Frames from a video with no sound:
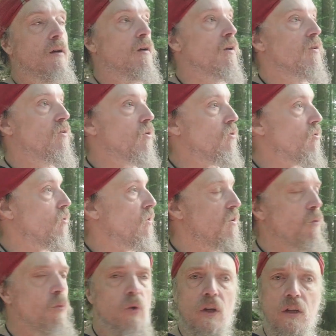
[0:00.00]
it's also a
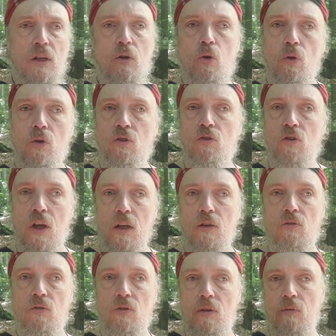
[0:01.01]
really cool
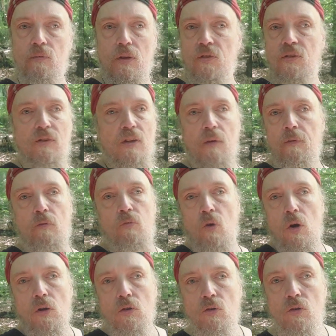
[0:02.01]
challenge, and it's never
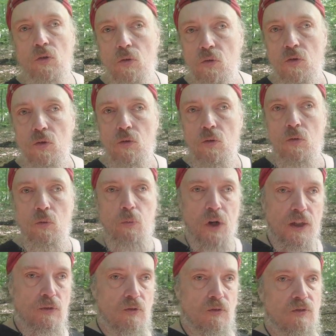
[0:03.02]
wrong to
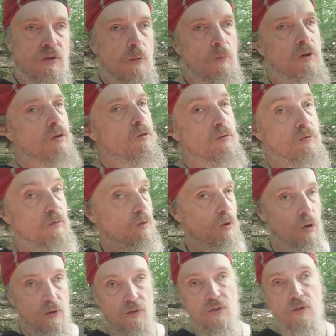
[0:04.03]
practice something and
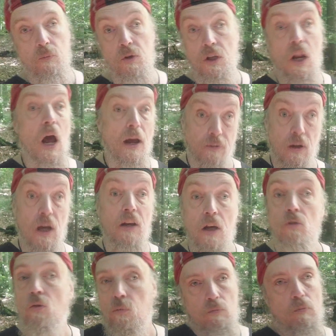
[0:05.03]
learn something, and
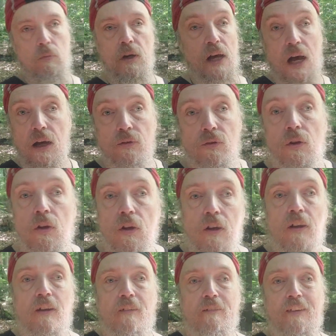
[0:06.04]
I can't.
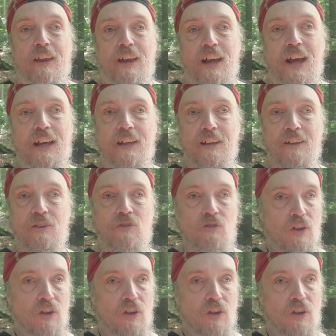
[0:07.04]
I